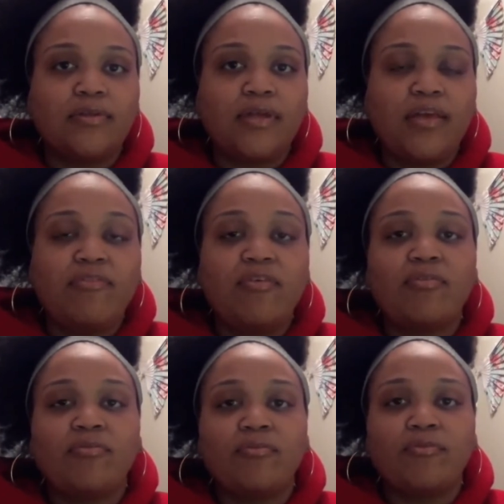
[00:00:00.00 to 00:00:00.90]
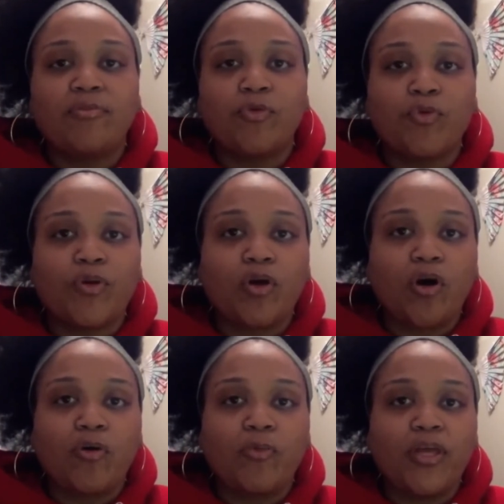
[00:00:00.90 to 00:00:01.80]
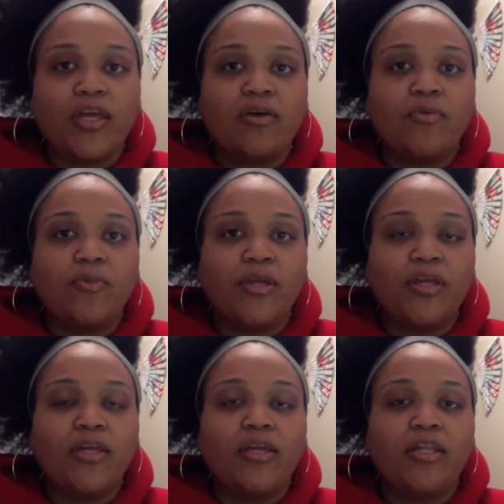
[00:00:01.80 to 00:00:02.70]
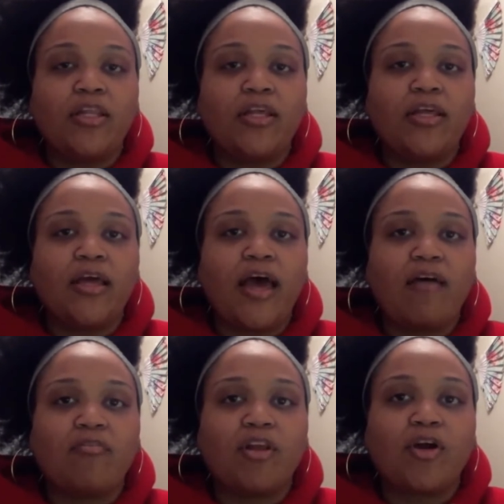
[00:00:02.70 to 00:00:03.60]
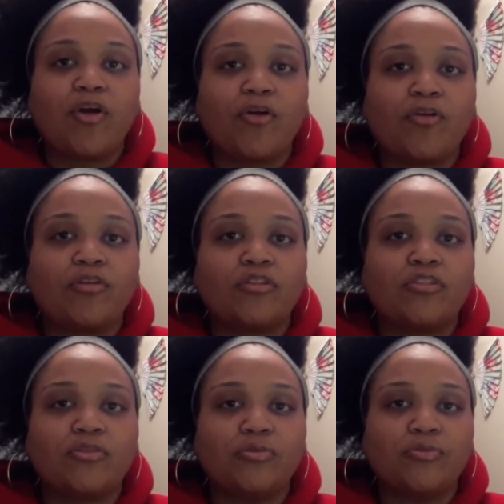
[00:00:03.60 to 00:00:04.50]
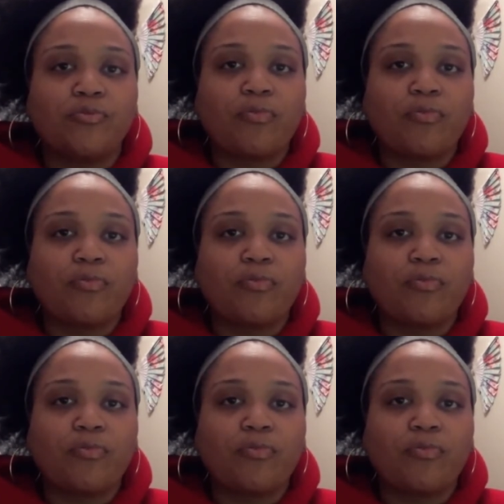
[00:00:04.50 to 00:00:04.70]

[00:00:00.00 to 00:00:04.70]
even through it all, we have learned to